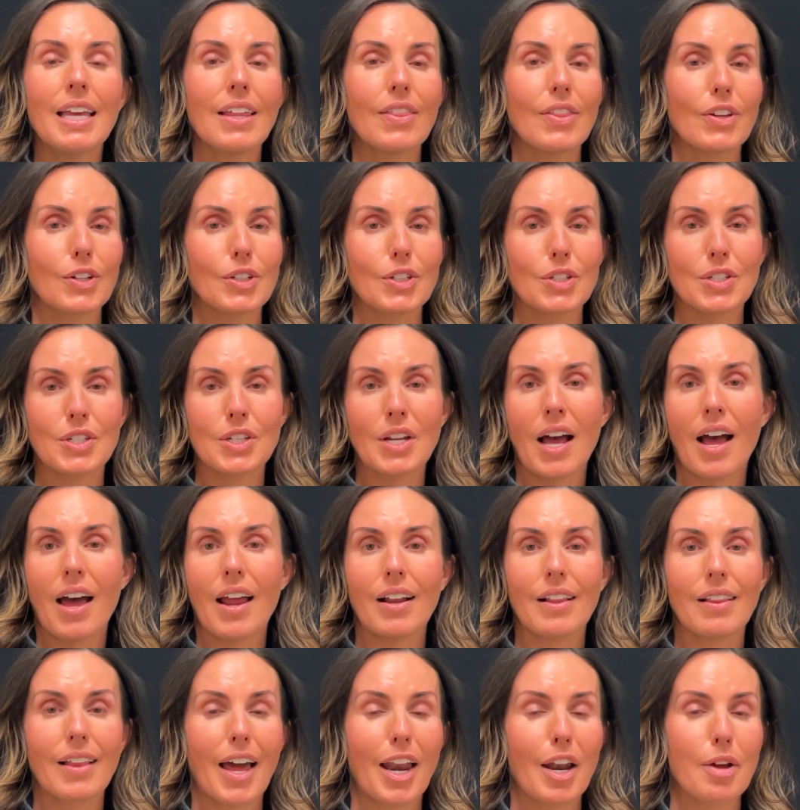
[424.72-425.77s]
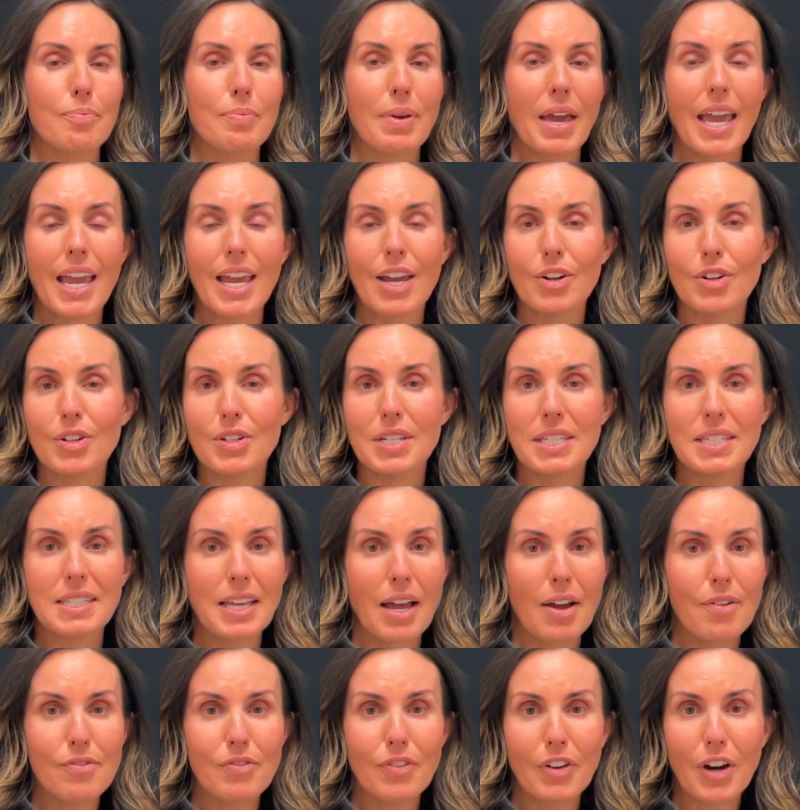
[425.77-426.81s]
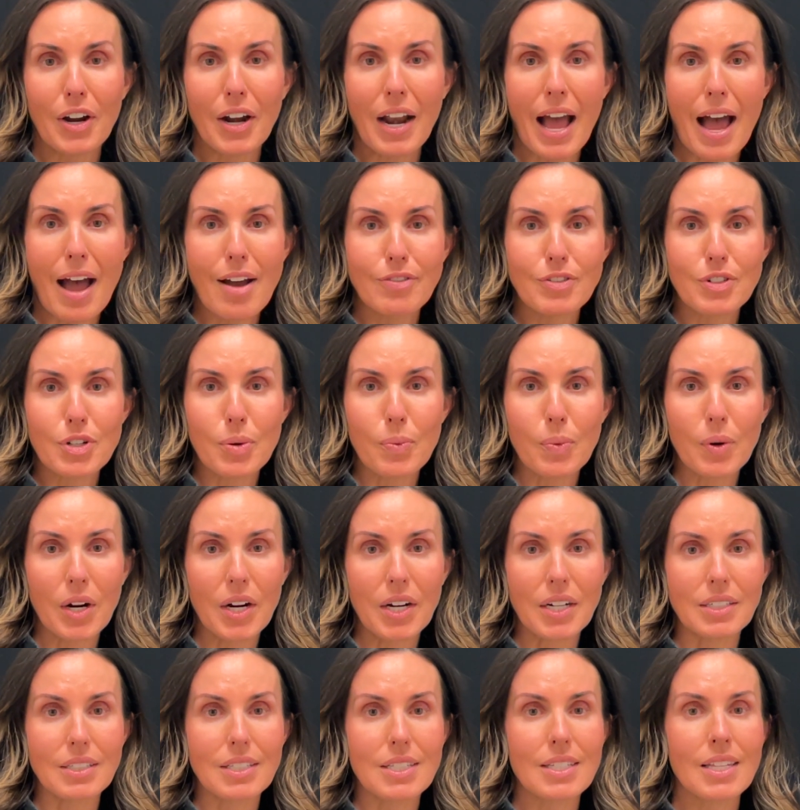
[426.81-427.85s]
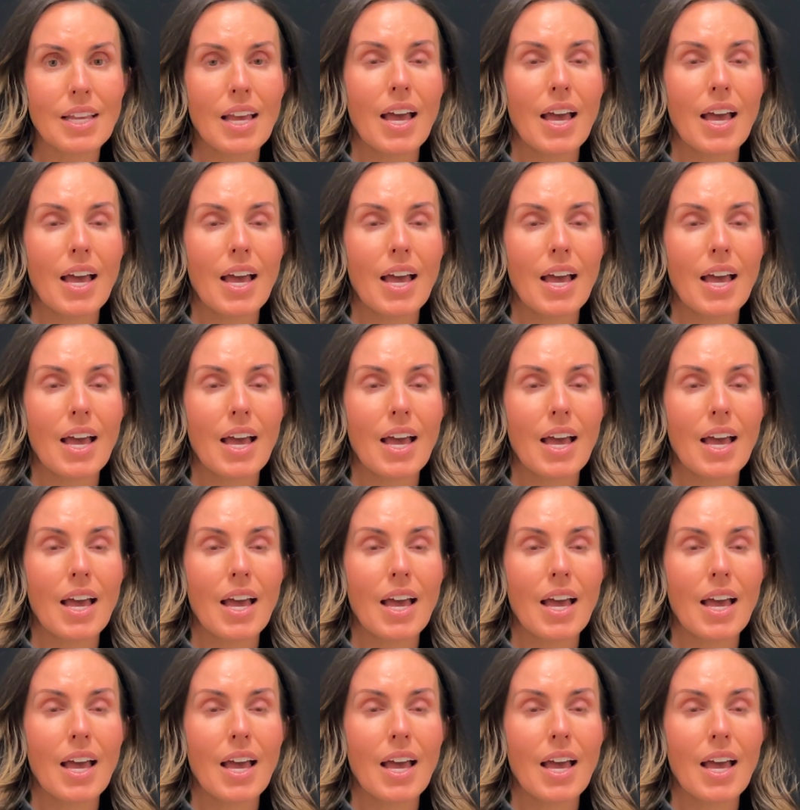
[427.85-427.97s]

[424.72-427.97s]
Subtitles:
There's not a lot of pain or discomfort afterwards.